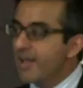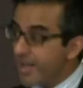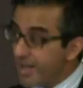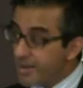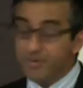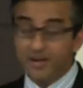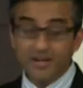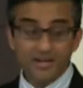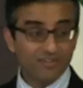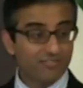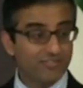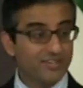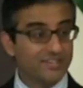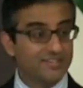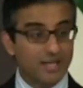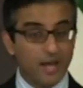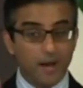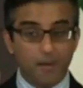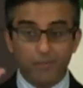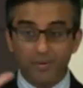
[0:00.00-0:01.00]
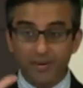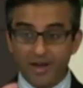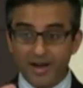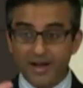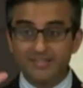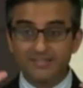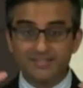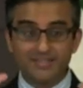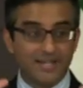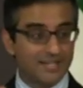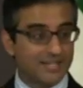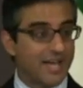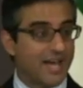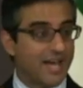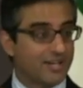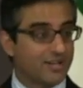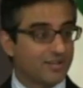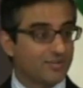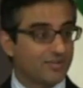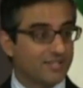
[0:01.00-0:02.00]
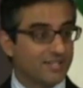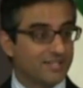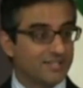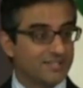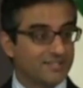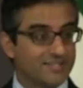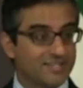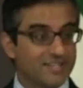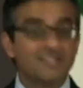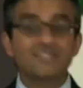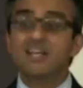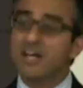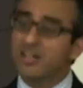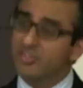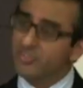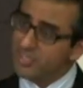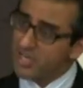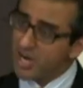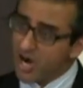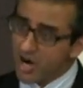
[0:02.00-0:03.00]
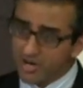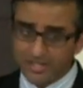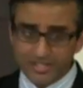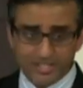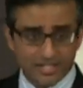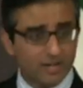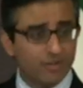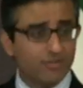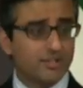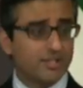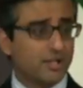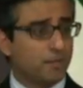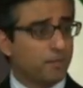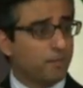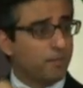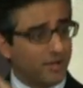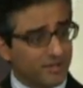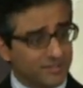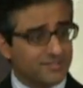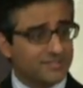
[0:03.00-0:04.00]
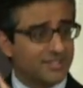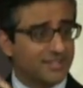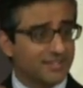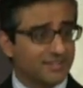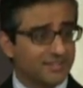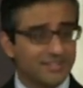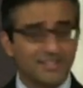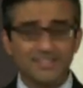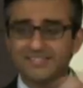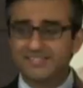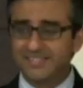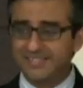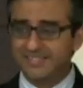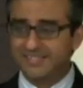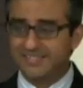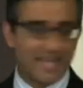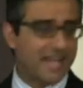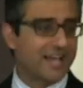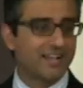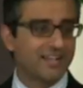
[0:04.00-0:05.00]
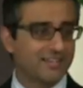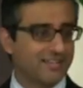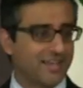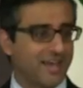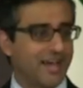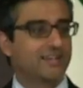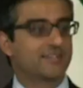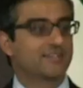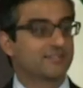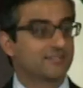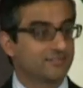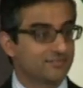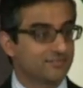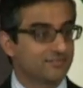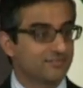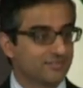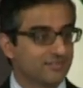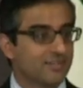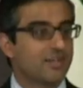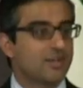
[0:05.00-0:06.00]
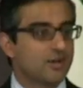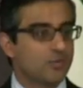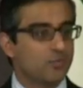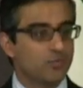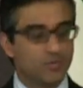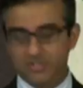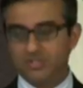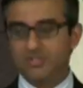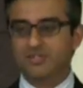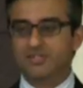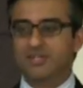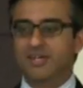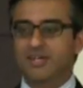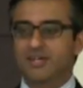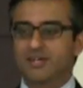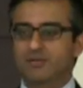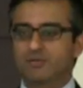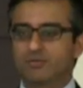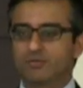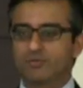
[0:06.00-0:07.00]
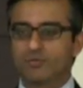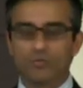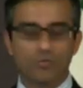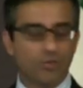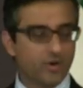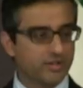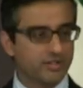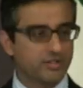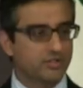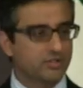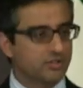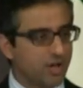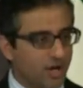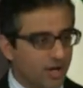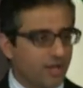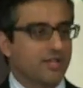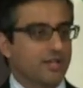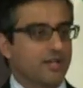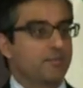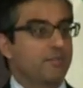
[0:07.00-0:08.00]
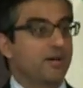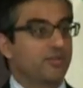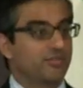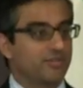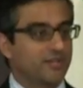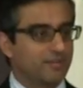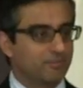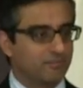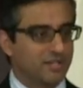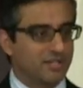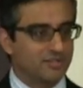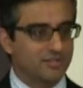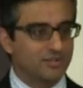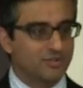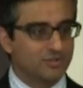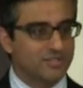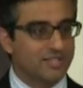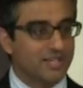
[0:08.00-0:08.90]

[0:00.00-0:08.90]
Ibn Nafis applies that category and he says the arterial pulsing is exactly that, which is like, what are you talking about? That makes no